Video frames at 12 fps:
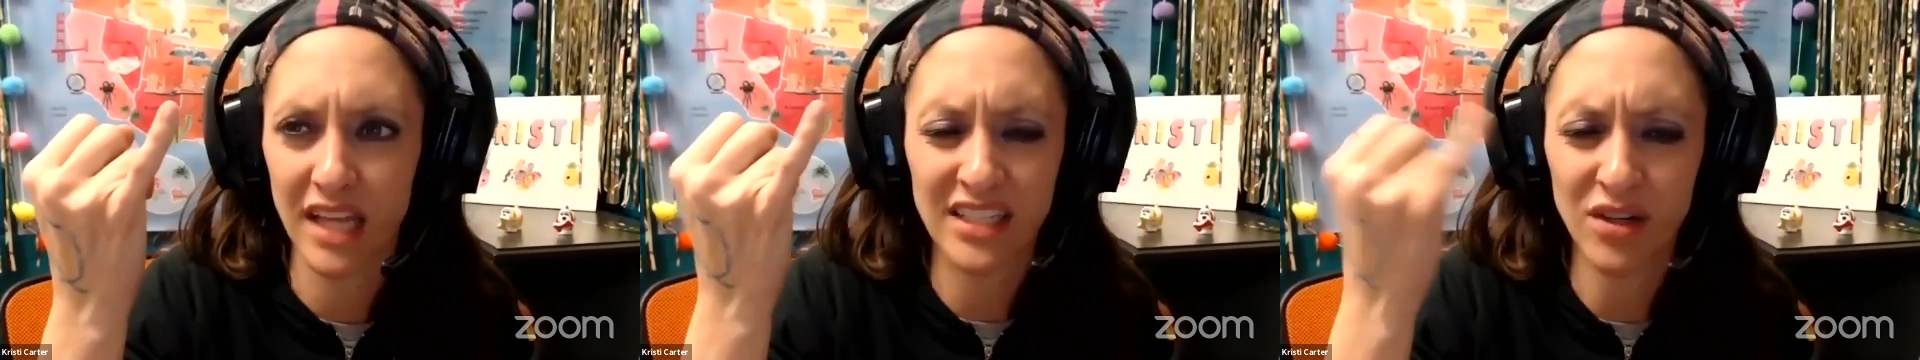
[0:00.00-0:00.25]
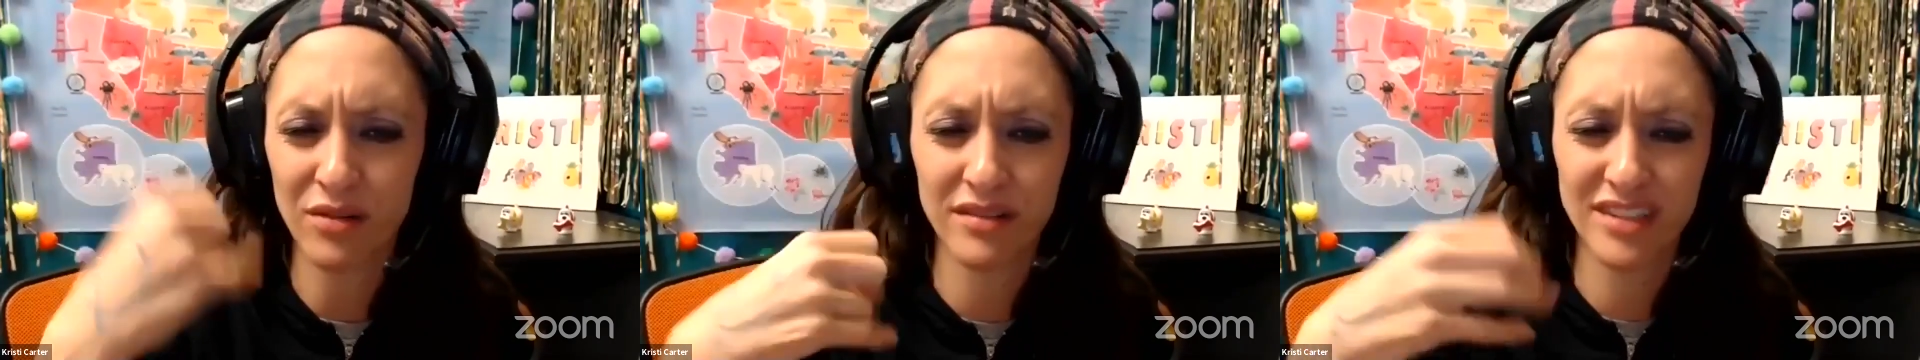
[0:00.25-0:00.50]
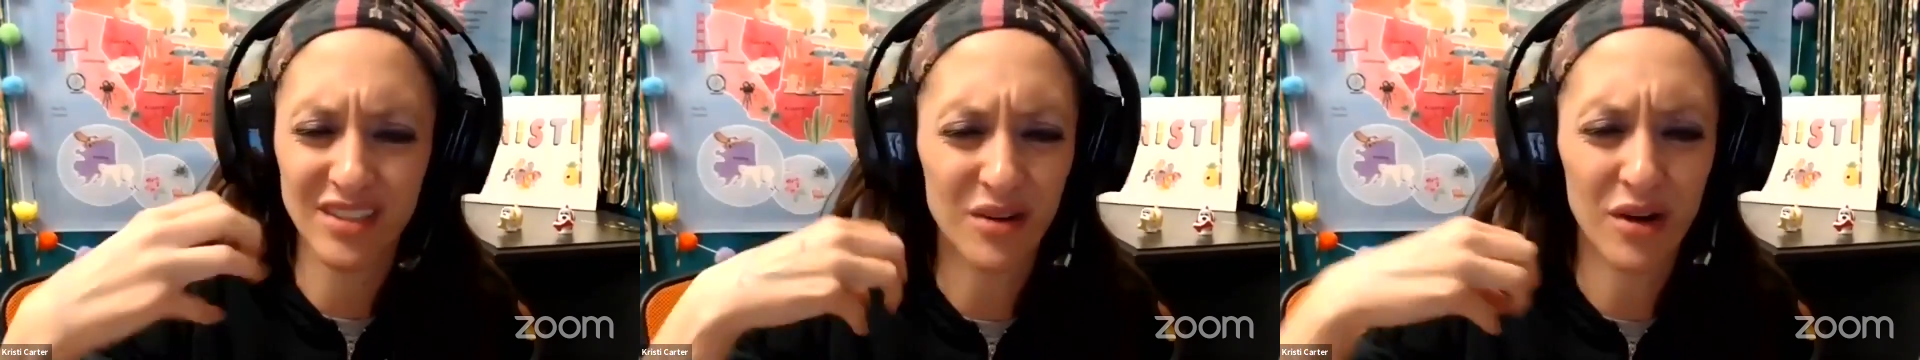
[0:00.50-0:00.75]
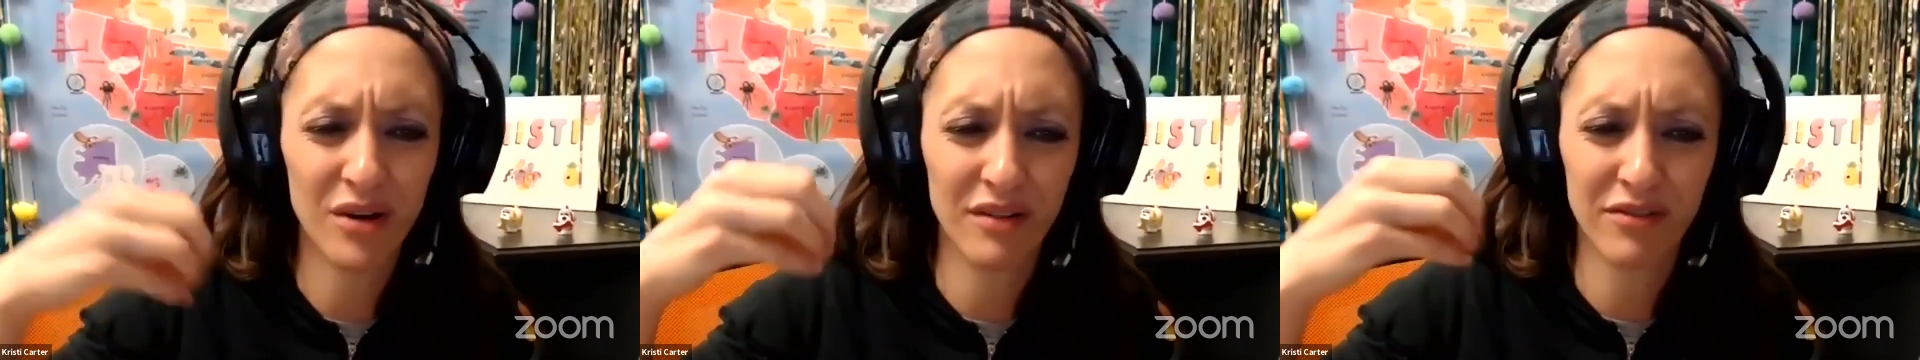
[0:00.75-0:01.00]
Don't
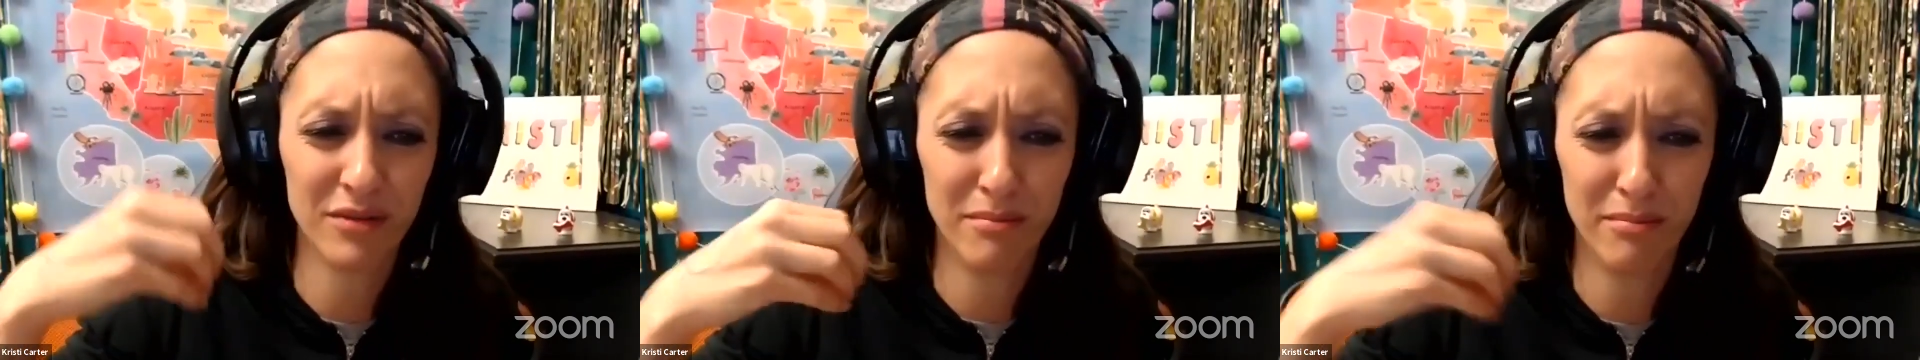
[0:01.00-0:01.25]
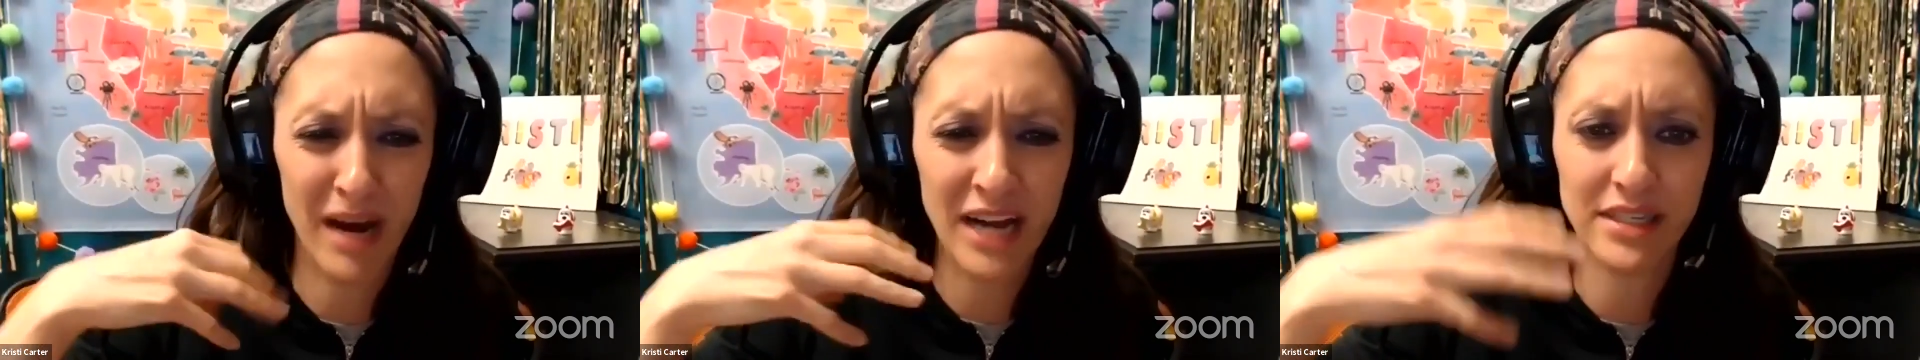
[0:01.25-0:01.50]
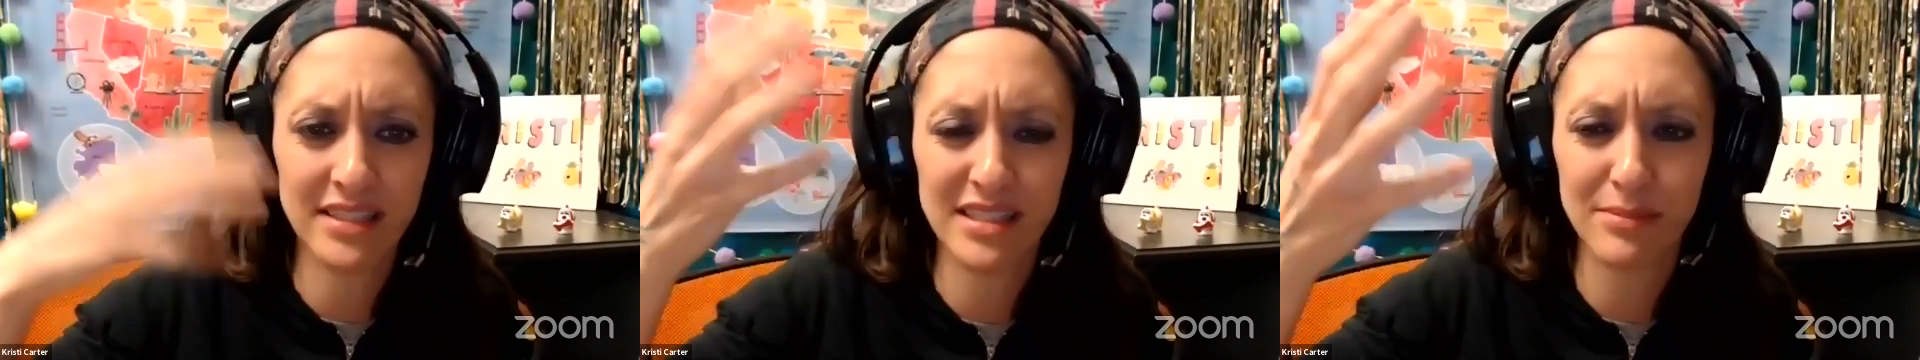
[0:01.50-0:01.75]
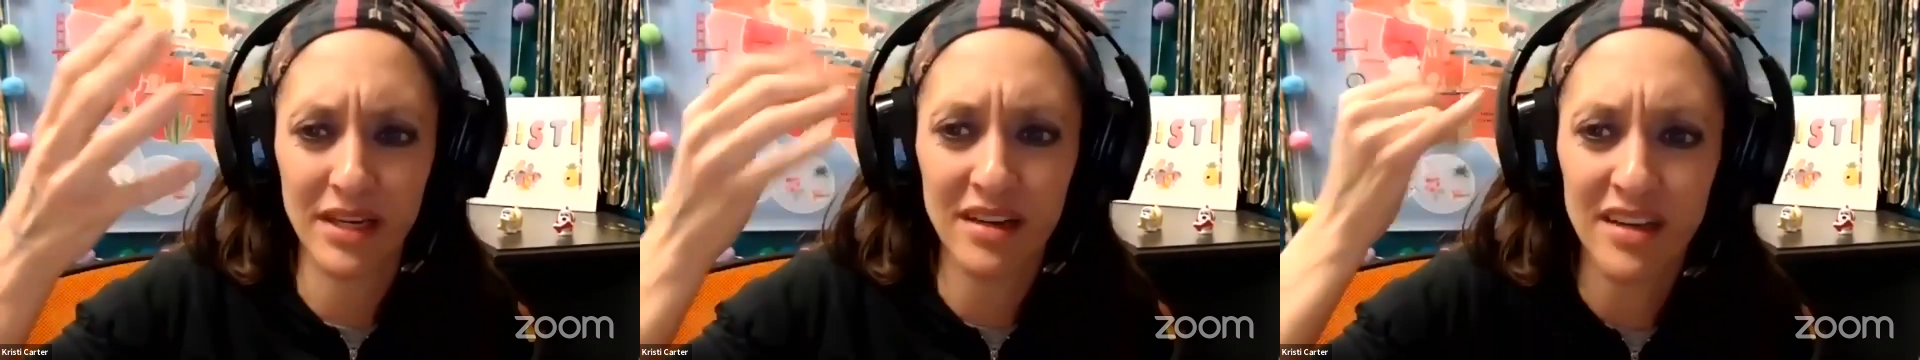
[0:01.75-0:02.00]
go to it for my
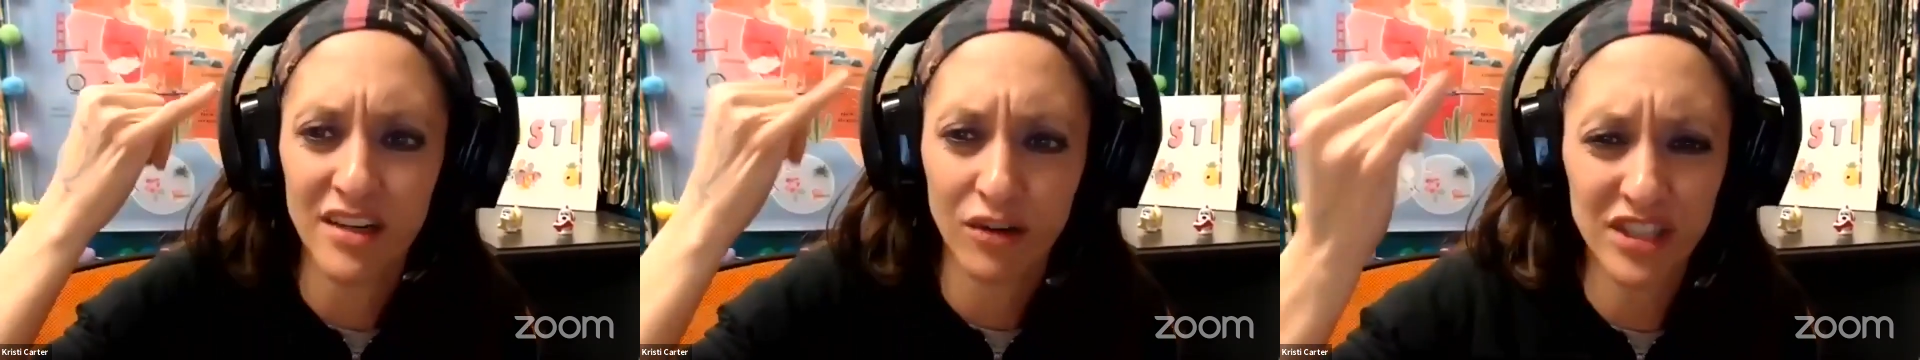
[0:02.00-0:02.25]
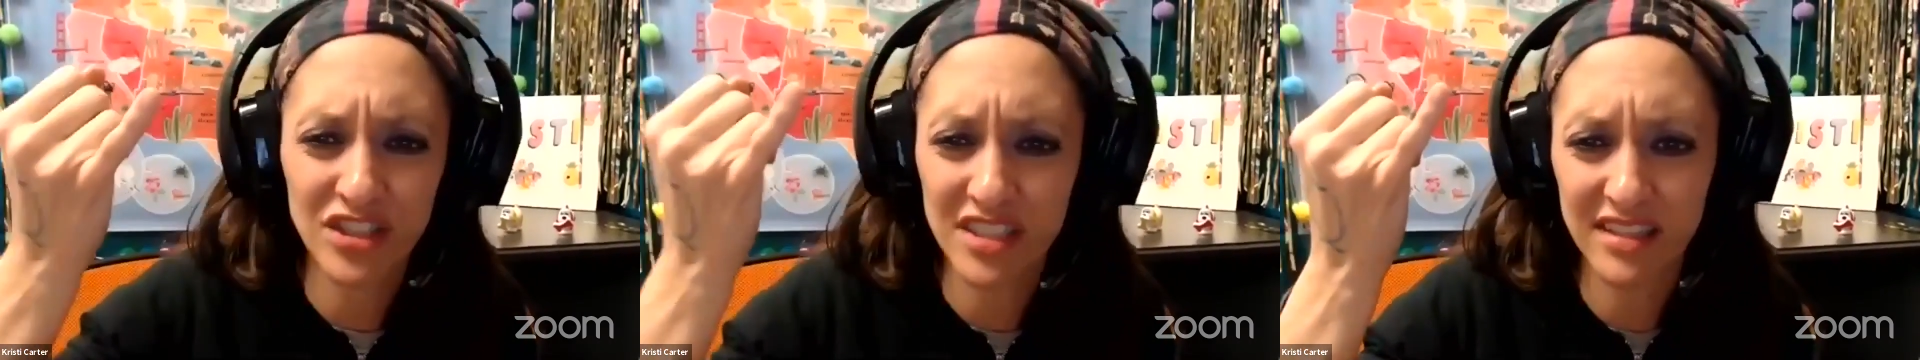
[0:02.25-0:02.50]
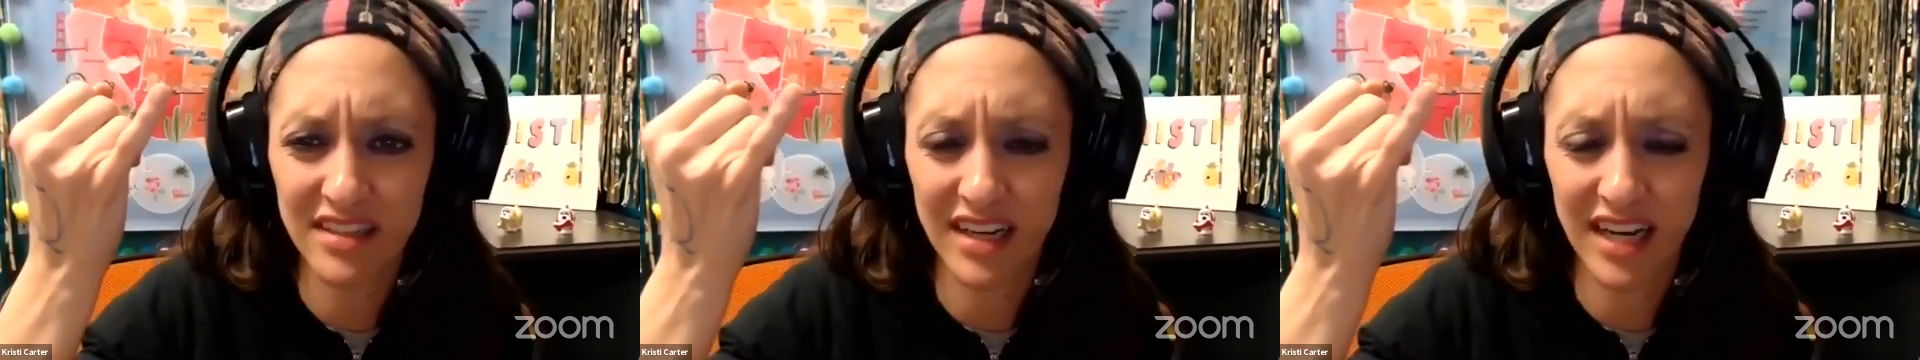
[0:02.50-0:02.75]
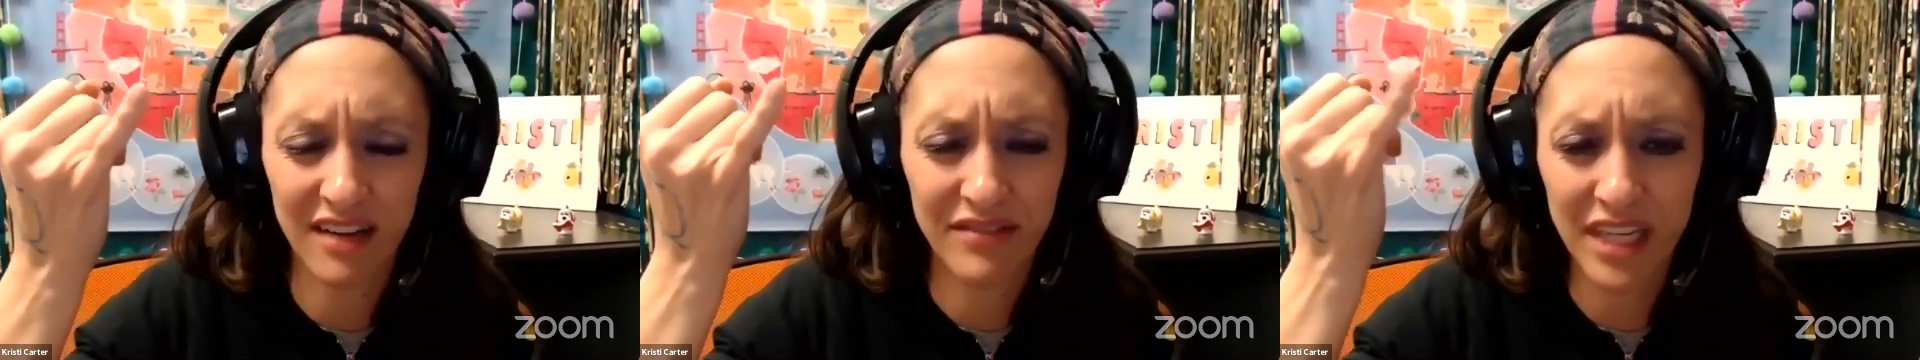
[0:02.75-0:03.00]
reasons, but Christian
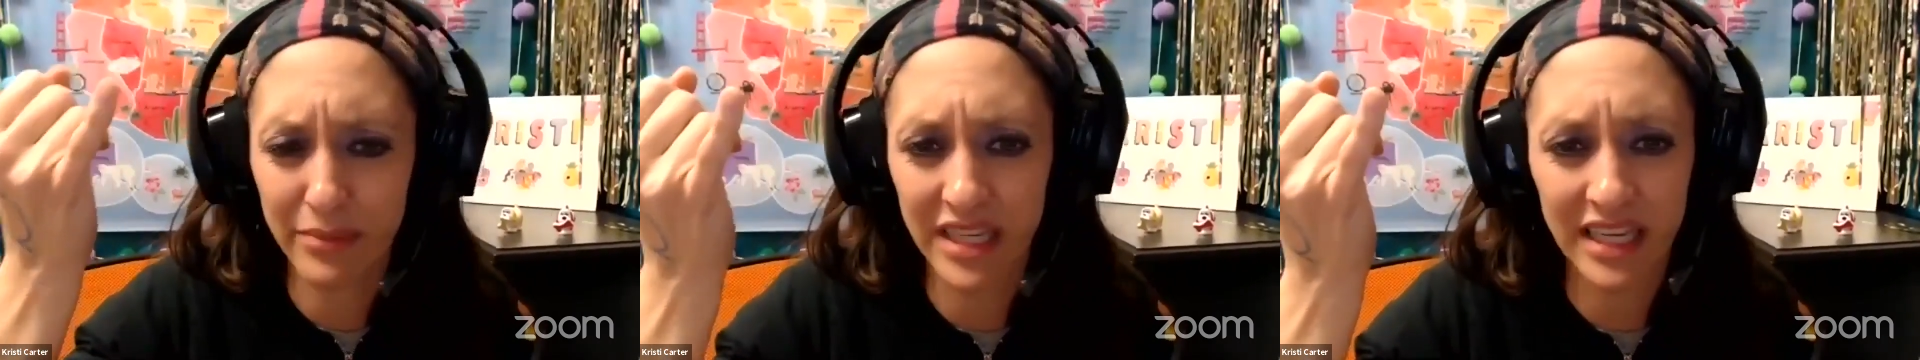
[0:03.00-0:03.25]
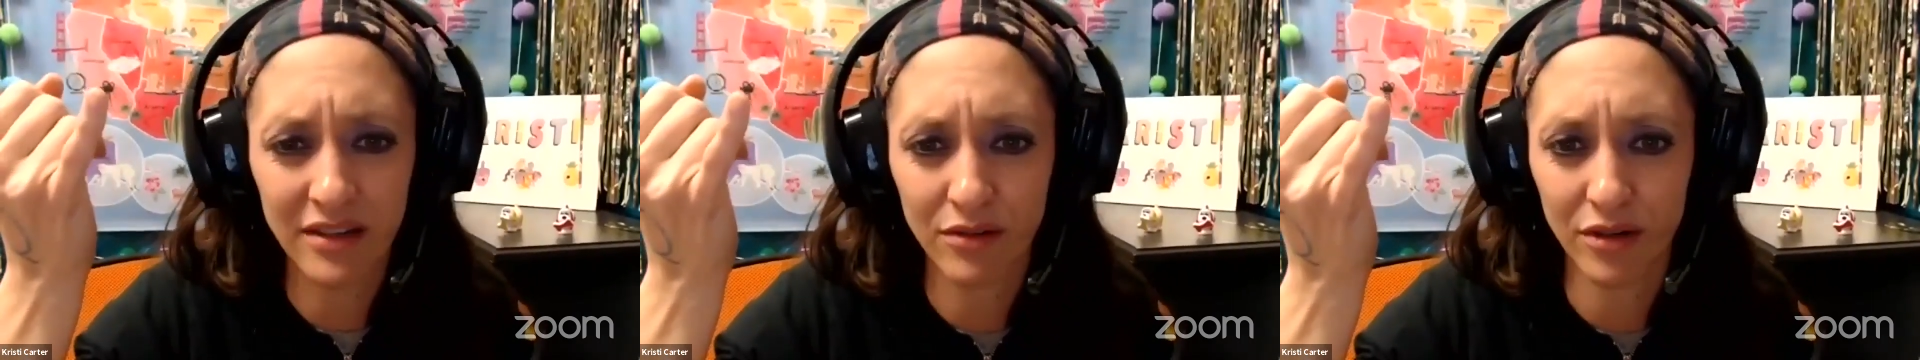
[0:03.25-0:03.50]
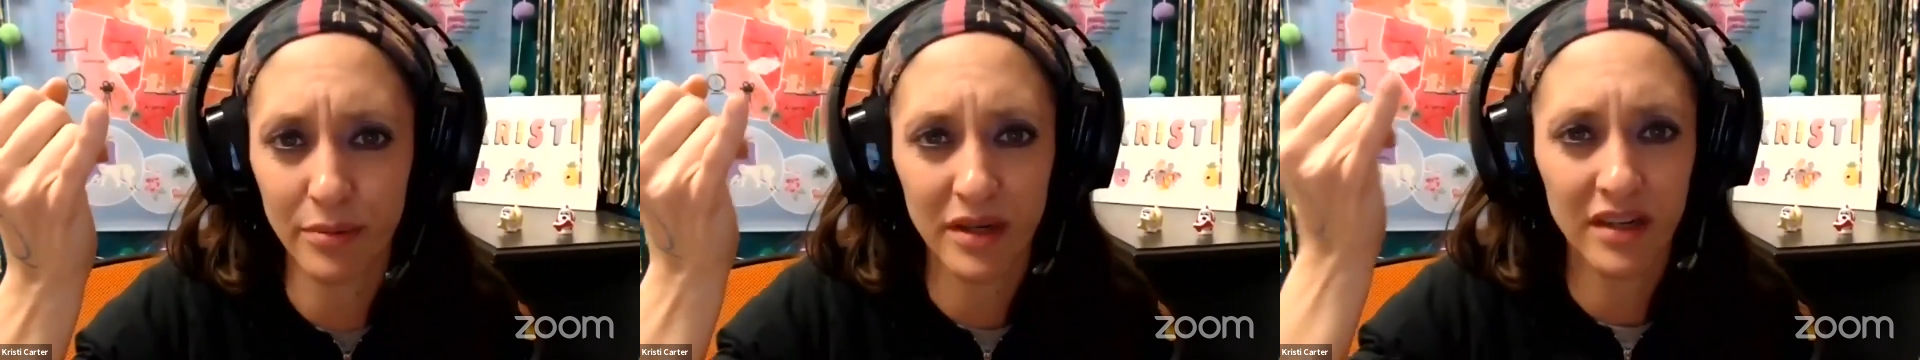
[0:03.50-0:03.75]
VIPKid group.